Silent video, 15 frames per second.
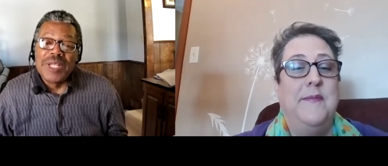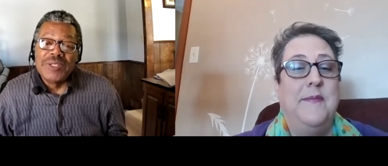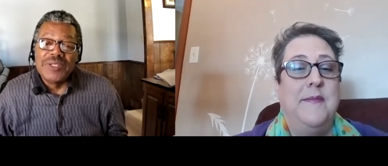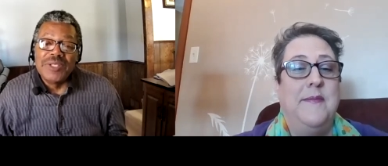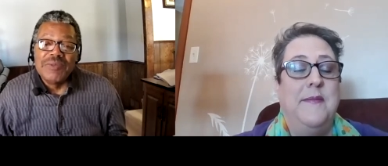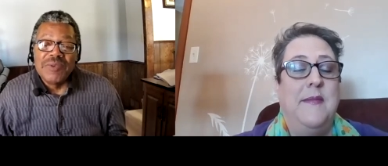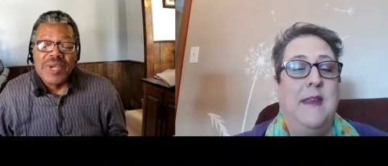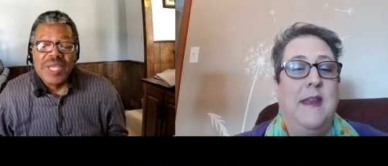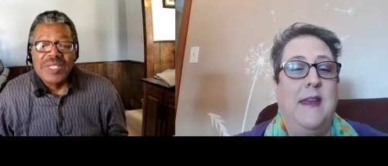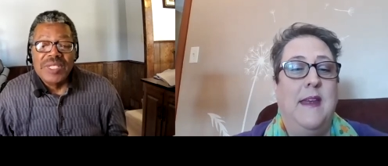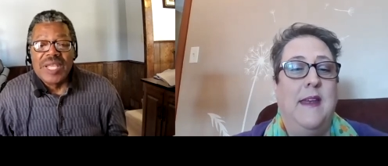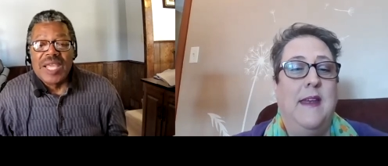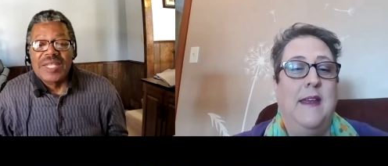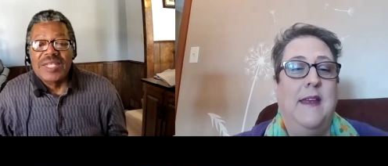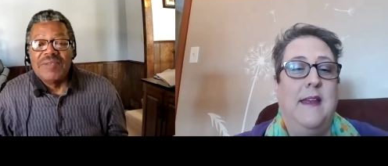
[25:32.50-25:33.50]
Speaker 1: when you talk
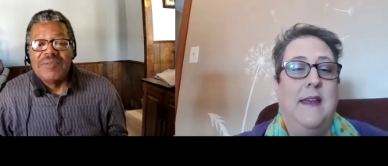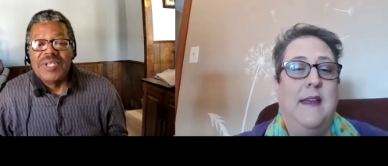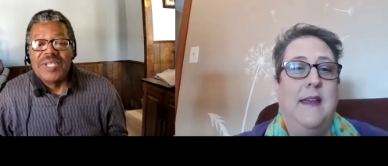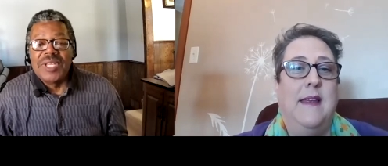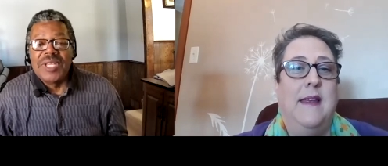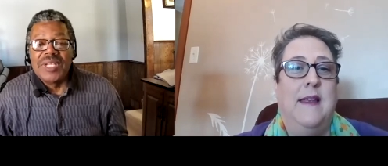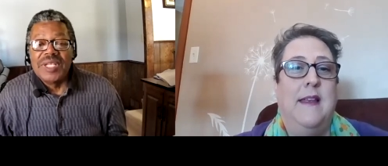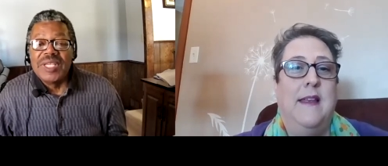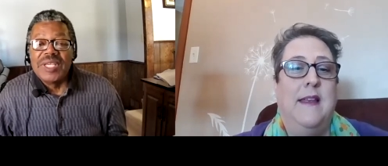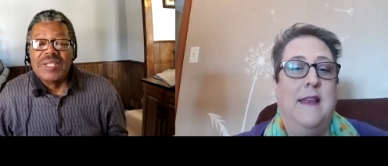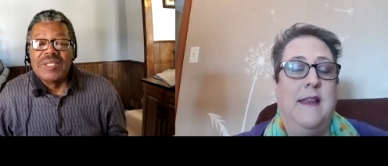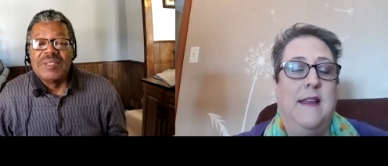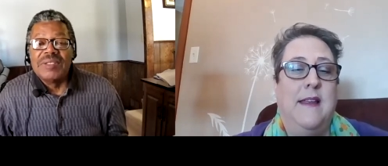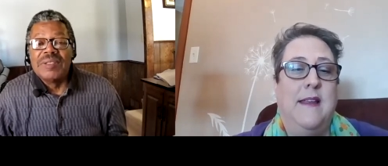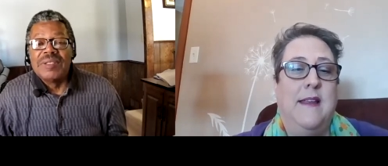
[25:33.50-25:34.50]
about civil rights
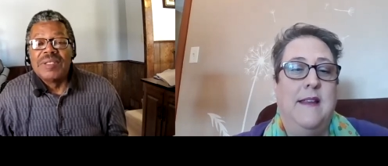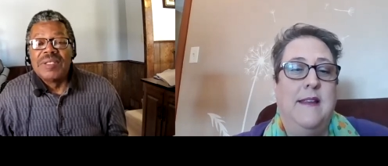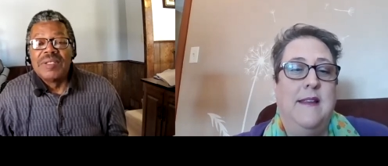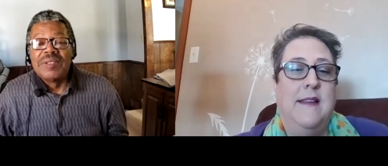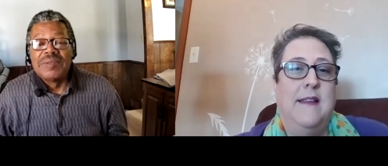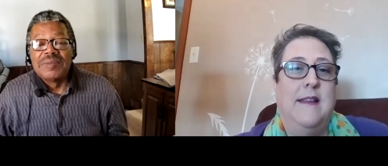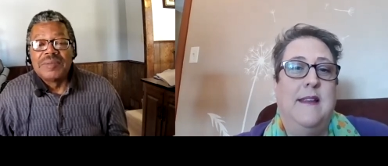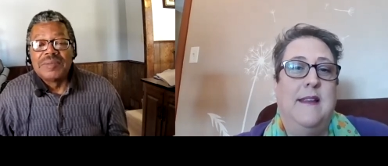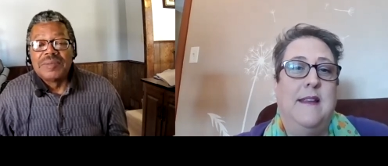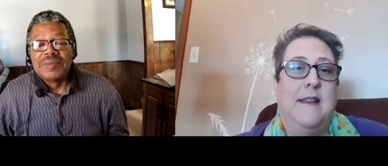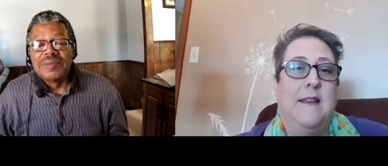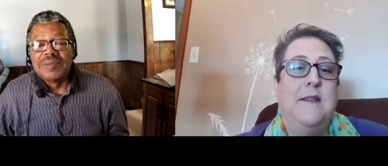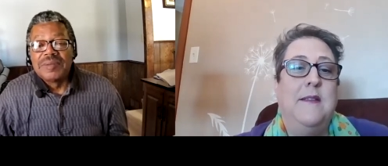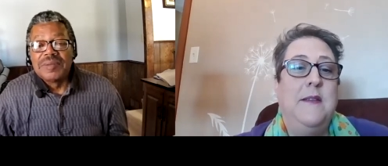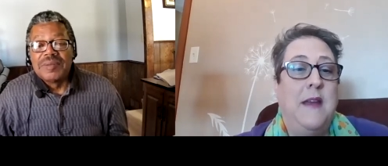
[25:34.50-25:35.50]
activity in Lincoln.
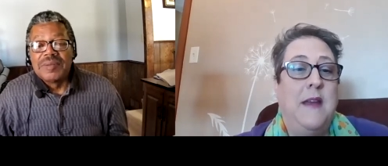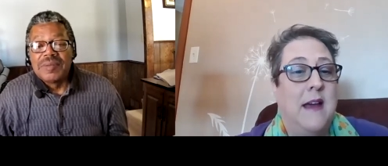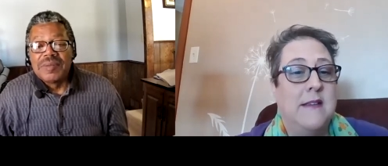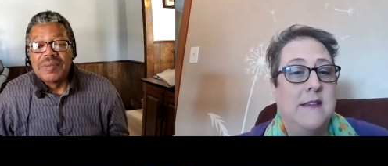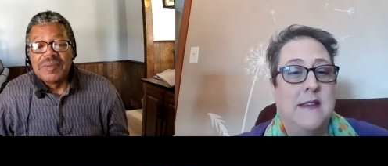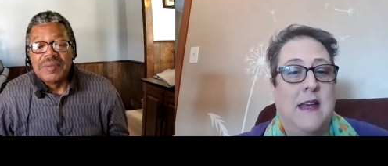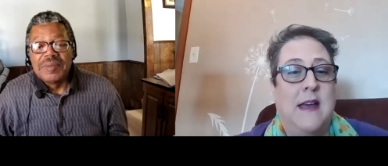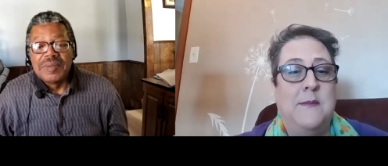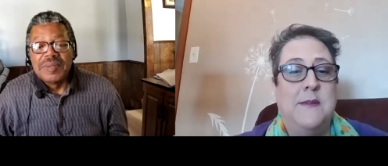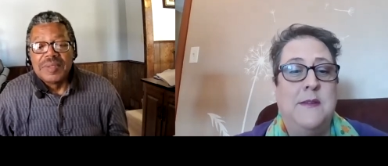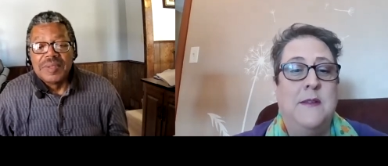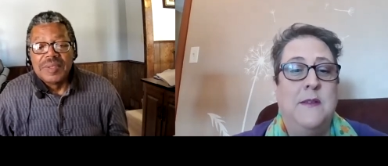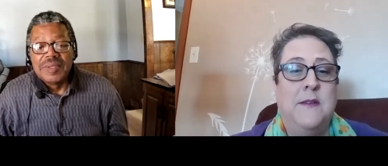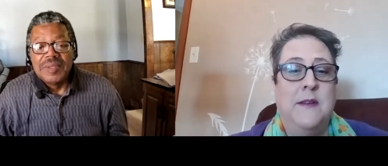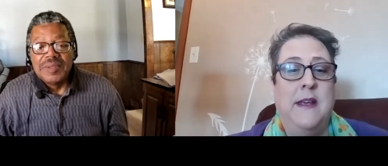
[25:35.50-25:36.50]
Speaker 2: Yes,
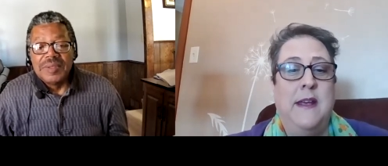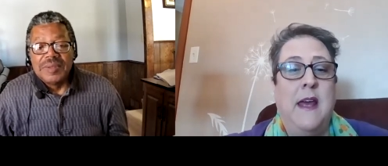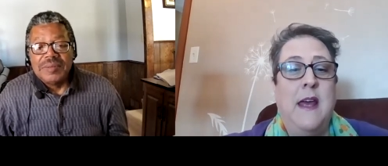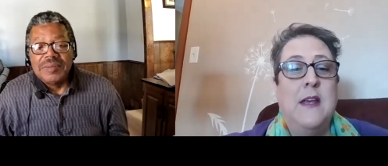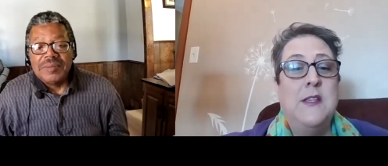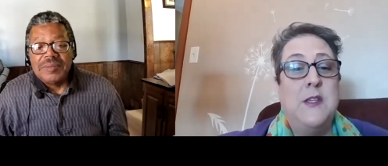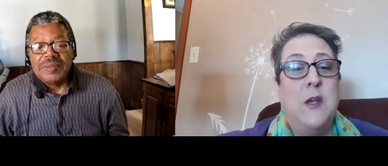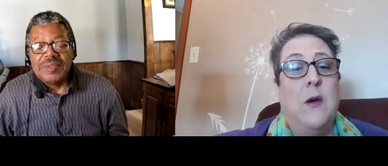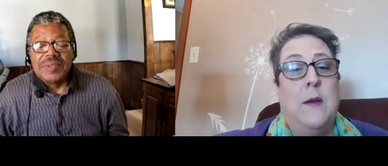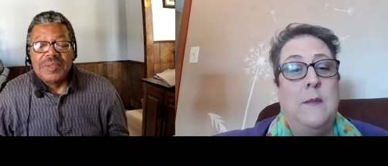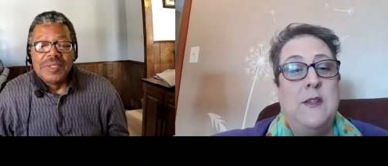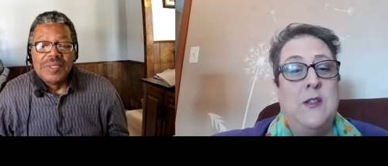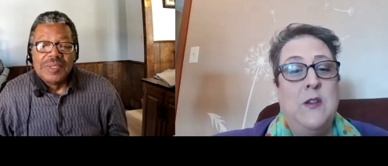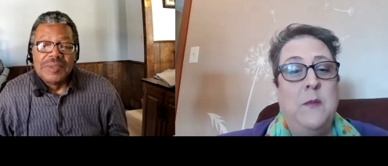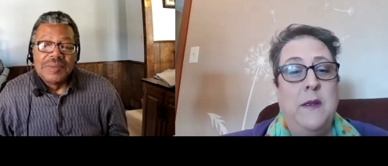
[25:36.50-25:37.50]
absolutely. So I'm
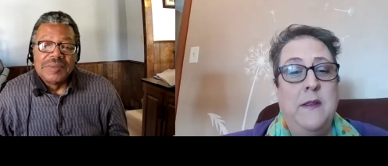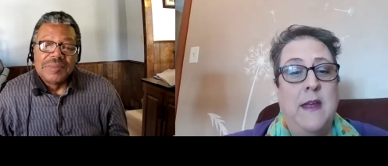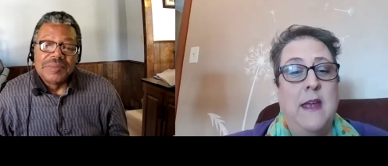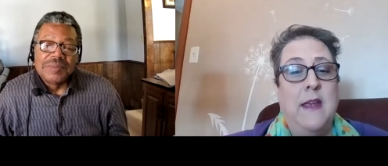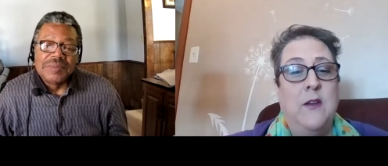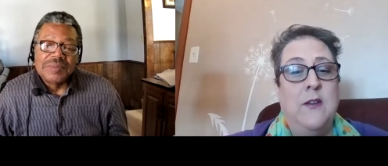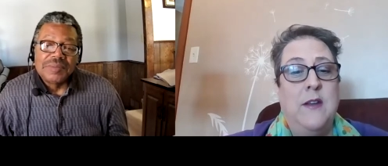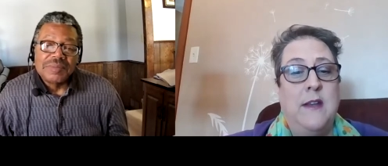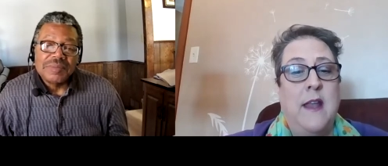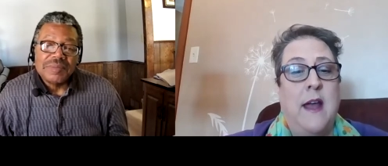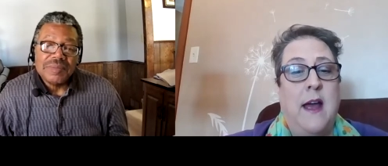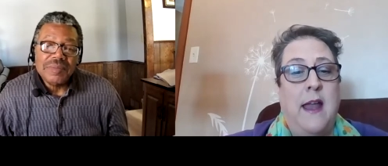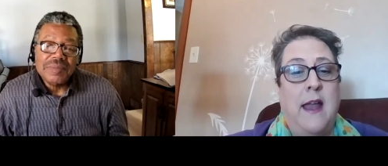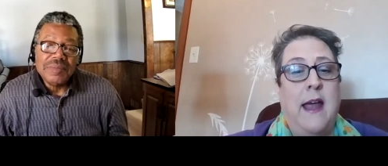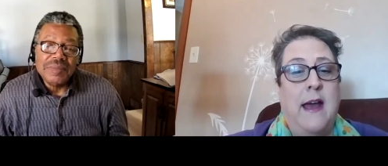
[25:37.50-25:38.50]
assuming that you did
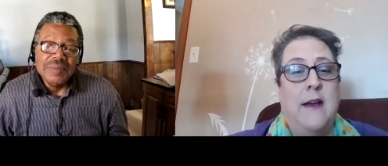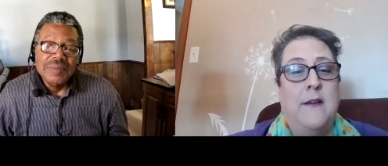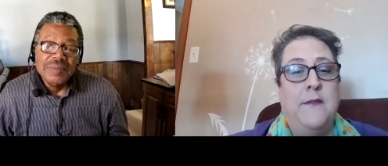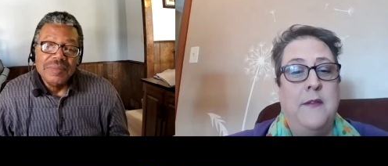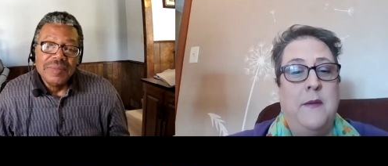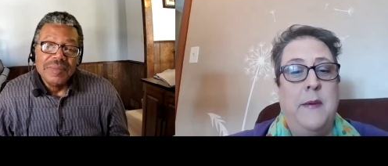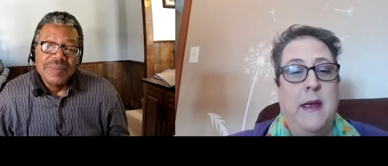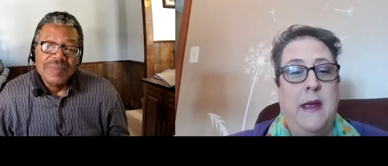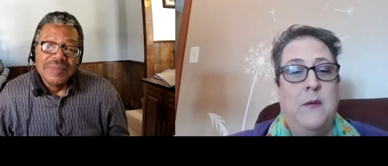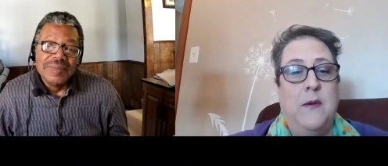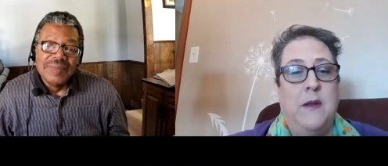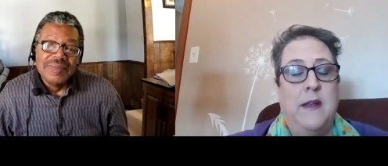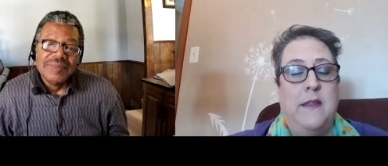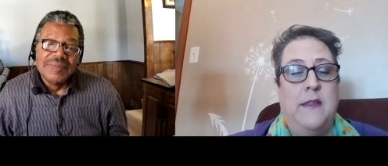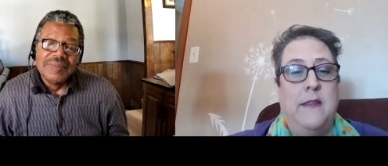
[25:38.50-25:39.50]
not have the
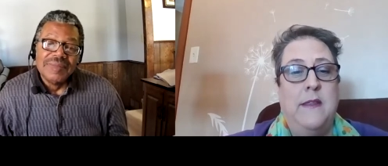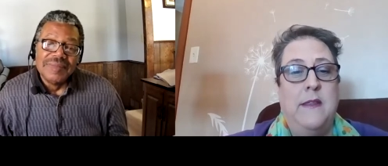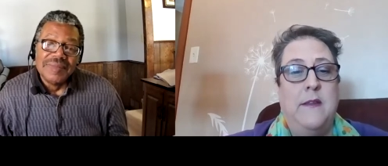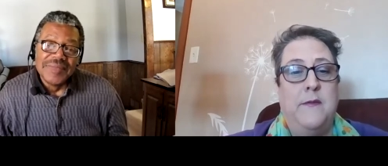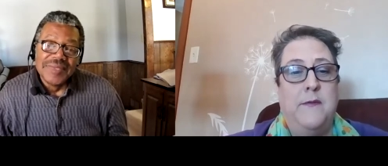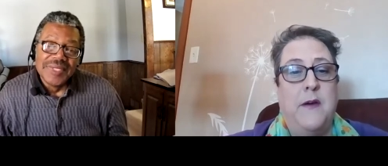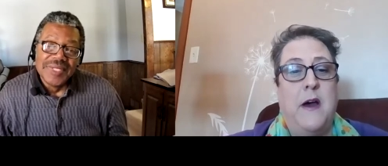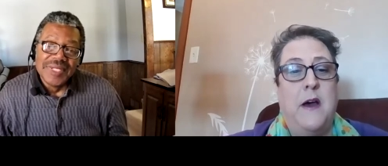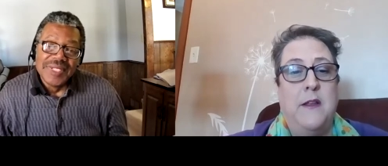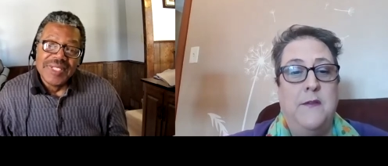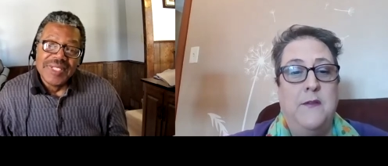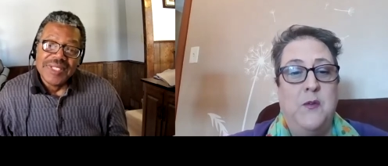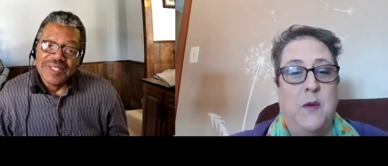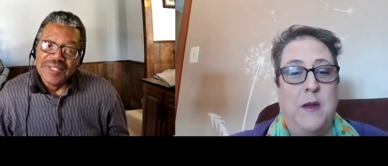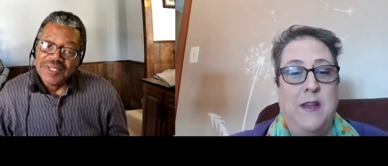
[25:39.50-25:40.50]
banquet in the fall
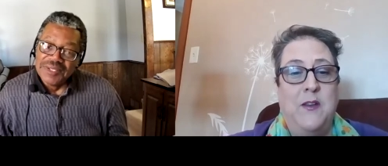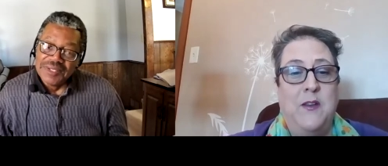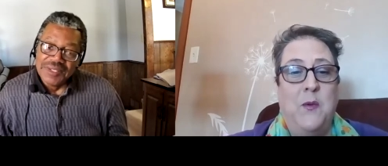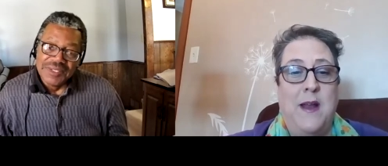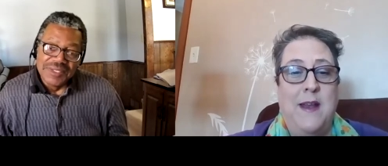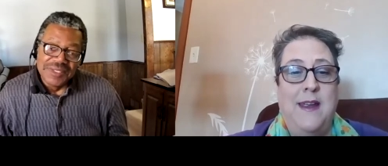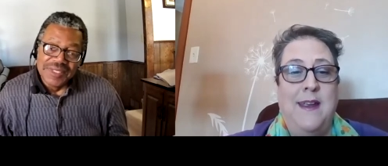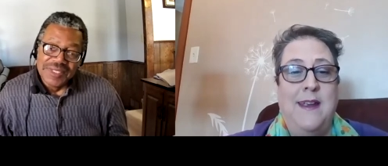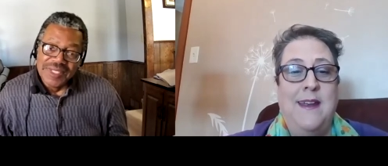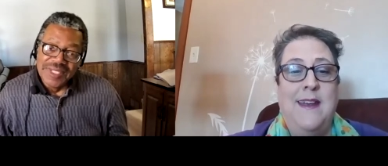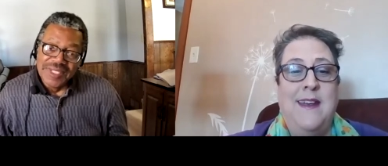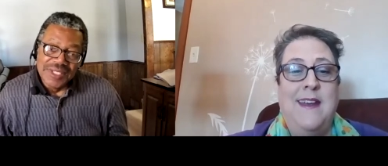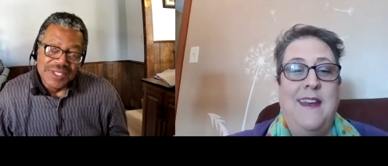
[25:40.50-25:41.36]
of 2020,